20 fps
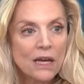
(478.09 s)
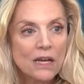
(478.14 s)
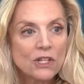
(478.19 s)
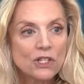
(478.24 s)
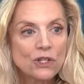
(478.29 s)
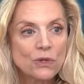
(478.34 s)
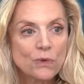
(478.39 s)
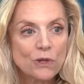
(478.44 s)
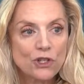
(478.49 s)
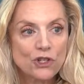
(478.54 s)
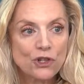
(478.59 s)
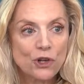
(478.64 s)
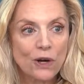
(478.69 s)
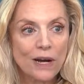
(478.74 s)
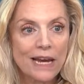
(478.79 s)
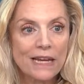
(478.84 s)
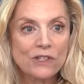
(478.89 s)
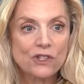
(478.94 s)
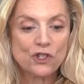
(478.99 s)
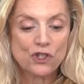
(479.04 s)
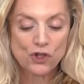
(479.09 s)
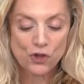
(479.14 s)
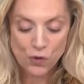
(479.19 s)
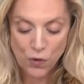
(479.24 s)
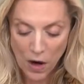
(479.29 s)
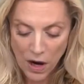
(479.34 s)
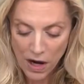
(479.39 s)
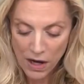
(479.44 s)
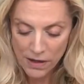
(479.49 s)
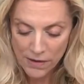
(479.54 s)
to ensure a
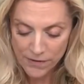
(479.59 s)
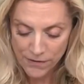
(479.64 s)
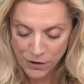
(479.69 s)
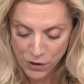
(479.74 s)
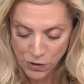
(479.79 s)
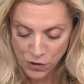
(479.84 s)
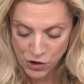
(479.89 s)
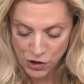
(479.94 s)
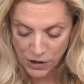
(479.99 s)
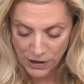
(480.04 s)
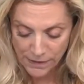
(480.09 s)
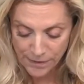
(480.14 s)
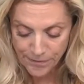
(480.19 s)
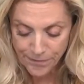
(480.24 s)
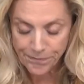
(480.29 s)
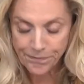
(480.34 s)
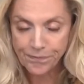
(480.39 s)
strong future